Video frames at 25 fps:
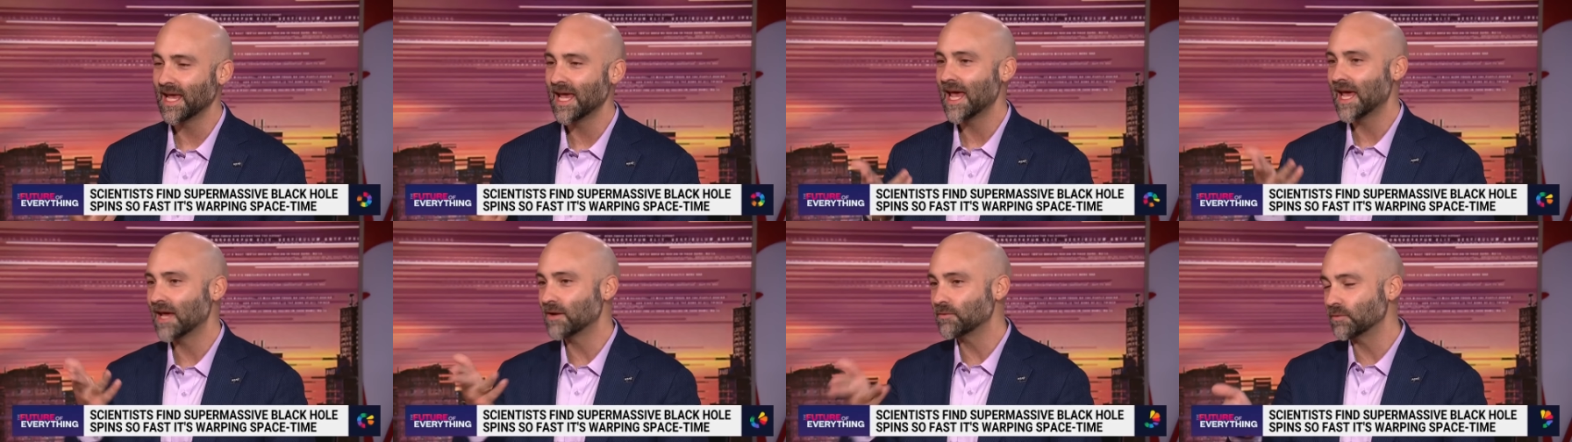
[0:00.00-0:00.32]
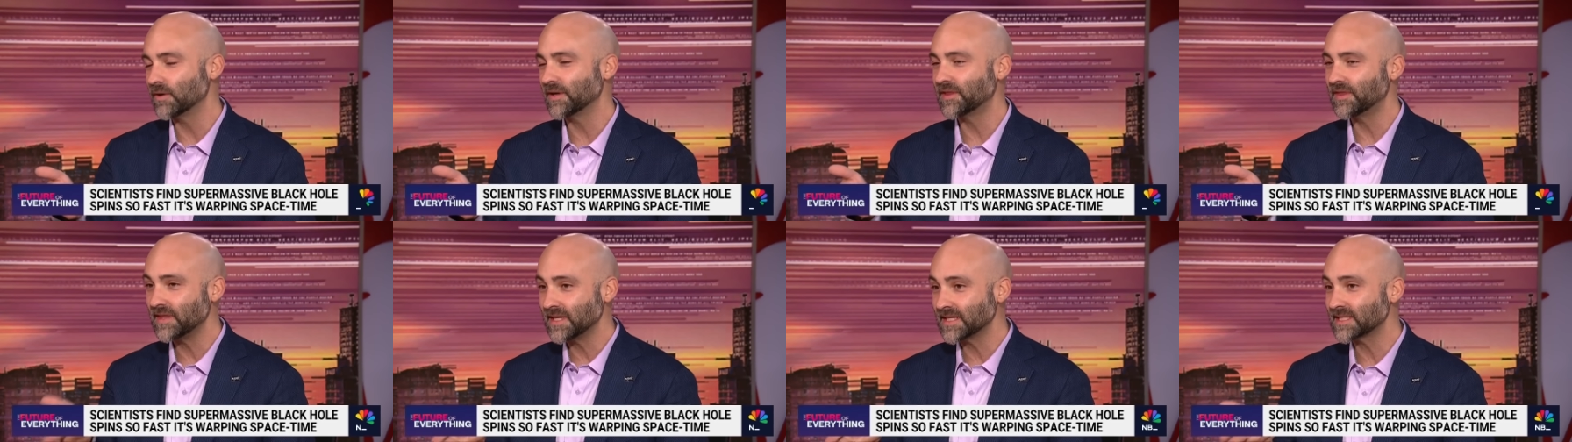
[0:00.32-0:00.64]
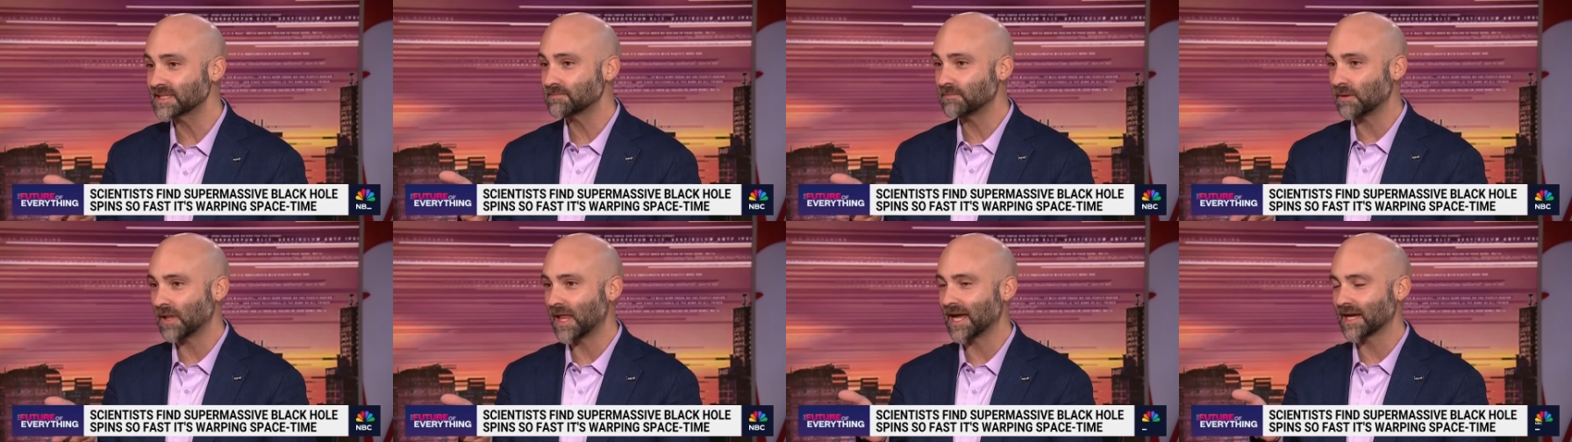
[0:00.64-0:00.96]
And with this
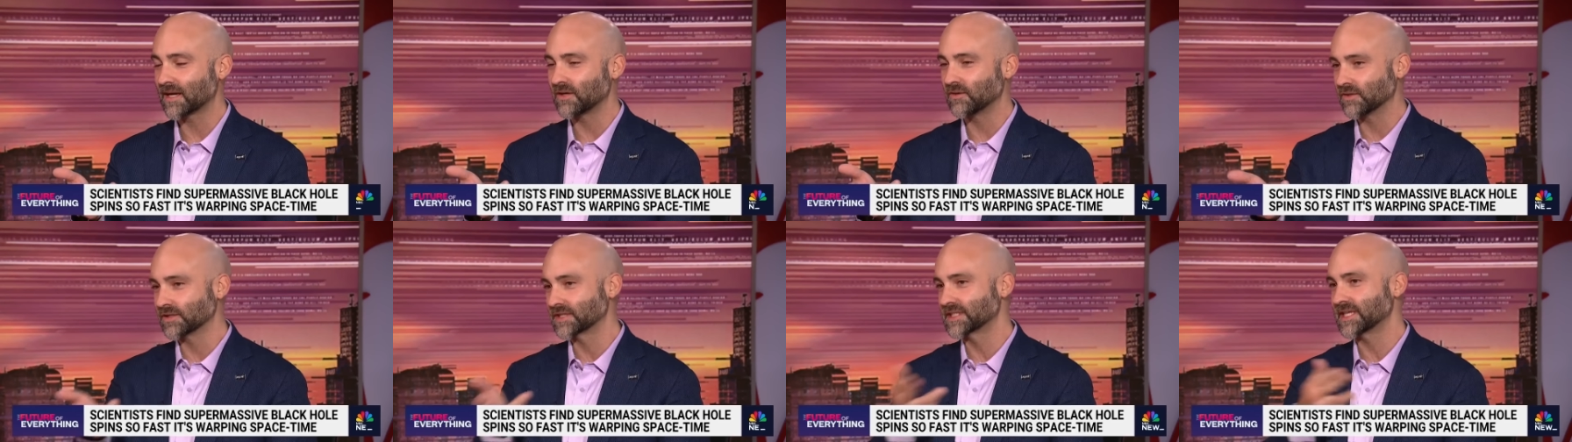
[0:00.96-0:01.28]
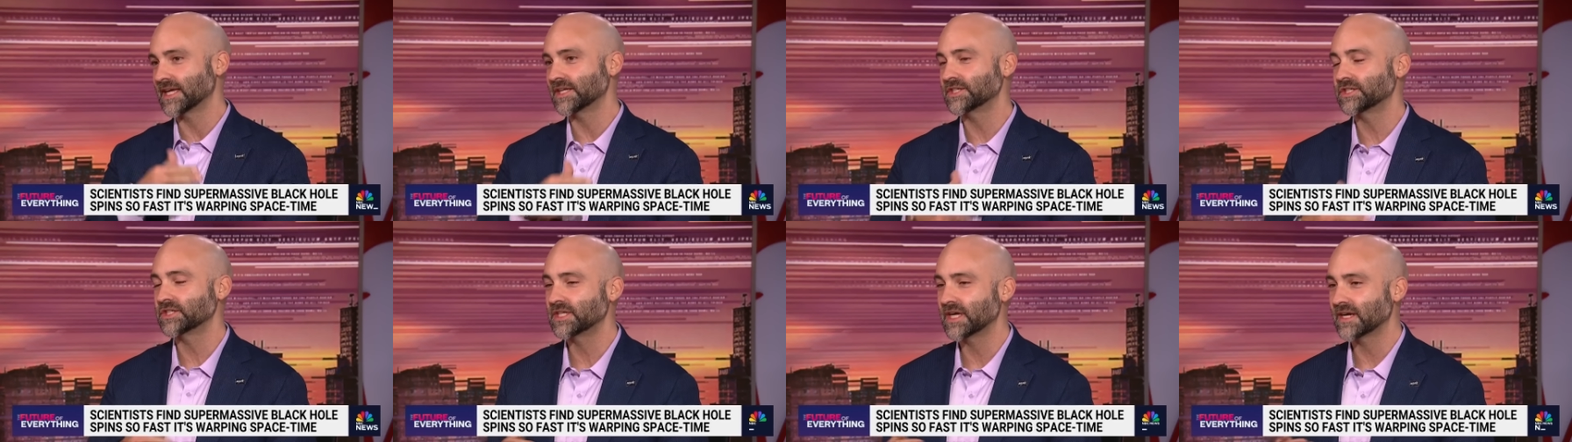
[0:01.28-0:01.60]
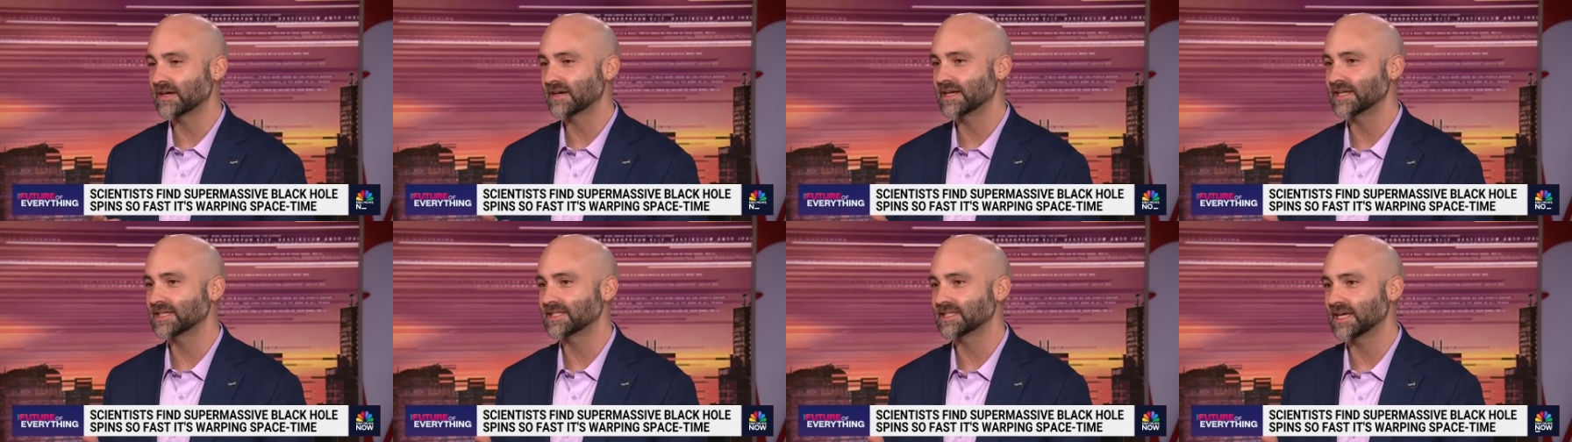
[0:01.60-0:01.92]
black hole,
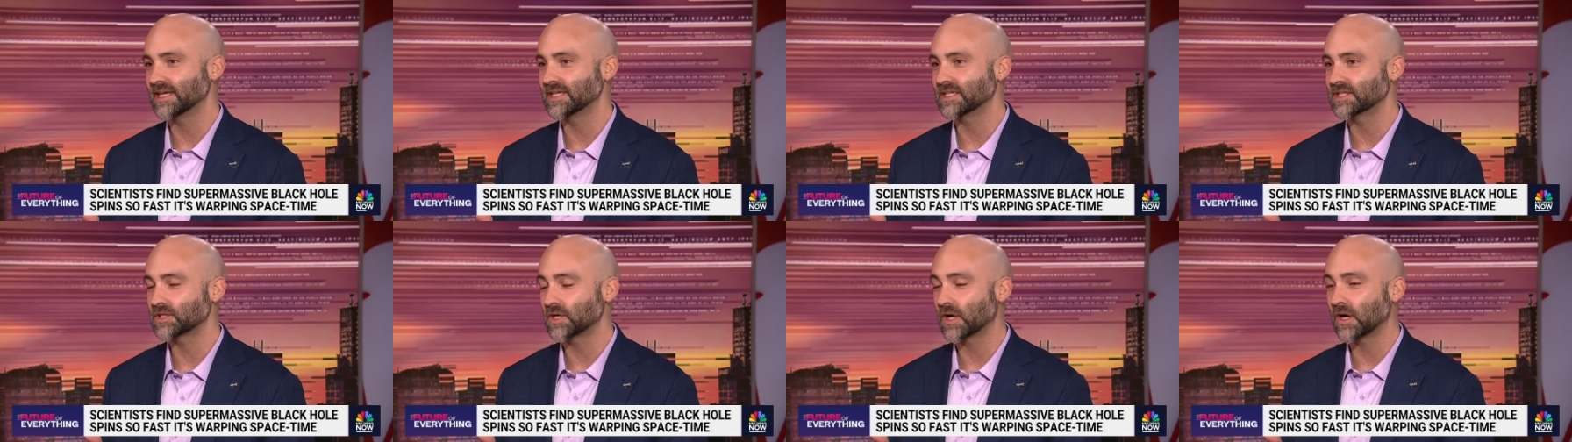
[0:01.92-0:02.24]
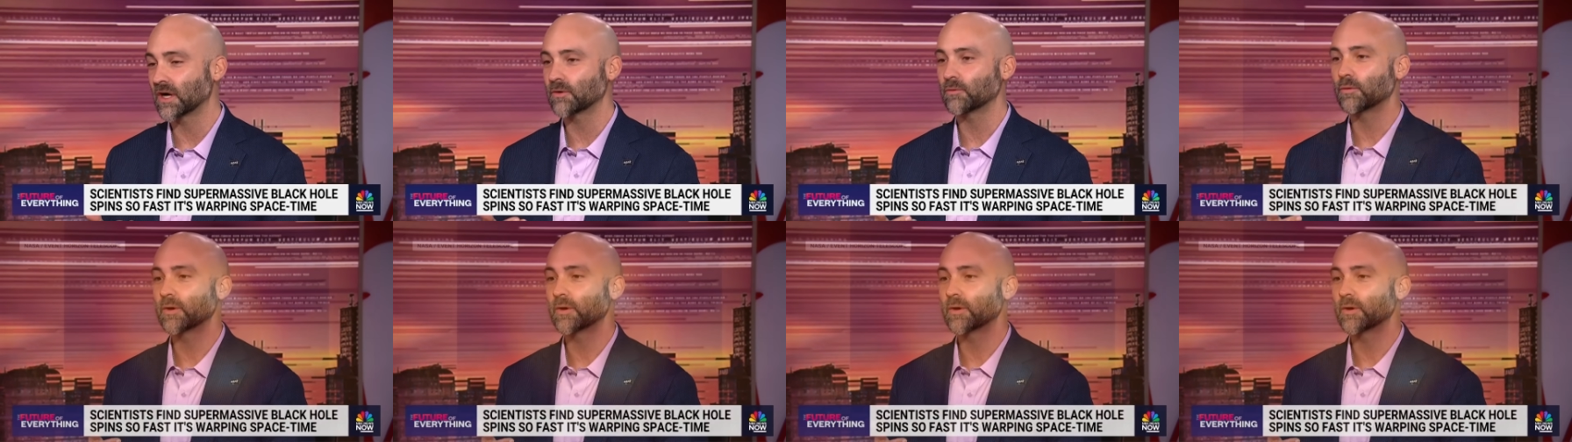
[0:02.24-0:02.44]
Sagittarius A star,